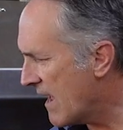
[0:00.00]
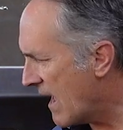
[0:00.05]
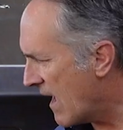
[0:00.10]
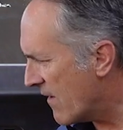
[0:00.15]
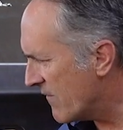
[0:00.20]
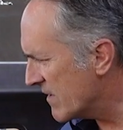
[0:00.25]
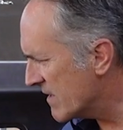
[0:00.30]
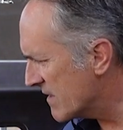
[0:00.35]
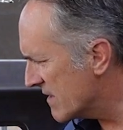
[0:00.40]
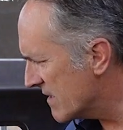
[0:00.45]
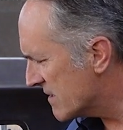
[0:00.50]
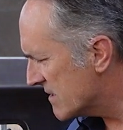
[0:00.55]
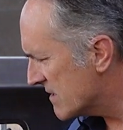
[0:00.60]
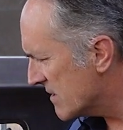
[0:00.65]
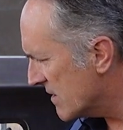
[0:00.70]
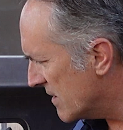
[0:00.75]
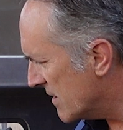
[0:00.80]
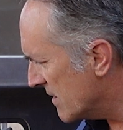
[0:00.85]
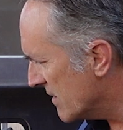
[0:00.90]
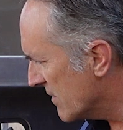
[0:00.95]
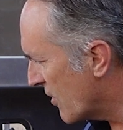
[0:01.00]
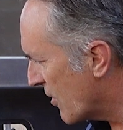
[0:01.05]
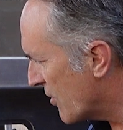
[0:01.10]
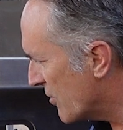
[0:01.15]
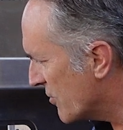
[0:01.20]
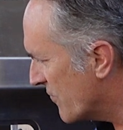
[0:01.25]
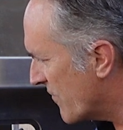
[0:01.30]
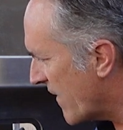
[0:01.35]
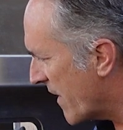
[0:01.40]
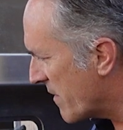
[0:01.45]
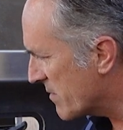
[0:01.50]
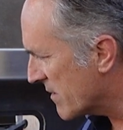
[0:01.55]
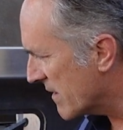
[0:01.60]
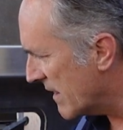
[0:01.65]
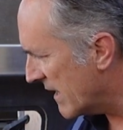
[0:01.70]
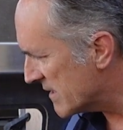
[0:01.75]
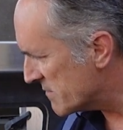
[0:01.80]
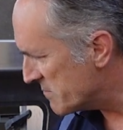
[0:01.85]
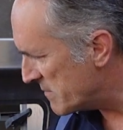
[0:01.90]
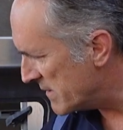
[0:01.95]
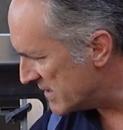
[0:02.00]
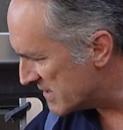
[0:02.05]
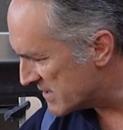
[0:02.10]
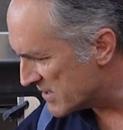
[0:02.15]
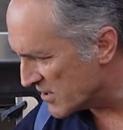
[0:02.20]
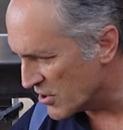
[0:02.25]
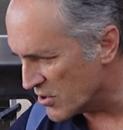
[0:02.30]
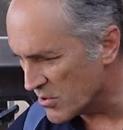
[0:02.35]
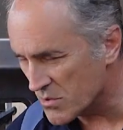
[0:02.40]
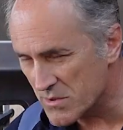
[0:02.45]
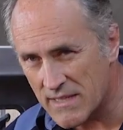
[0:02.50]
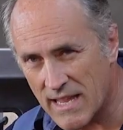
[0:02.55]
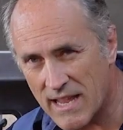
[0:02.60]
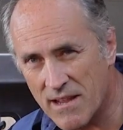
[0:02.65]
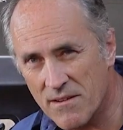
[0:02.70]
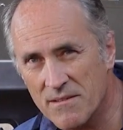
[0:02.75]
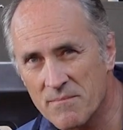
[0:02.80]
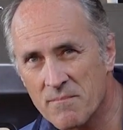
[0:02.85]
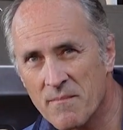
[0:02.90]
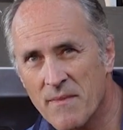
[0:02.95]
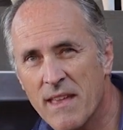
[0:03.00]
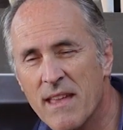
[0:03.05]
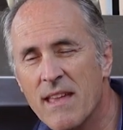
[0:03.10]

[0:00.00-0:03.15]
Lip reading: having this large fiberglass piece that goes down.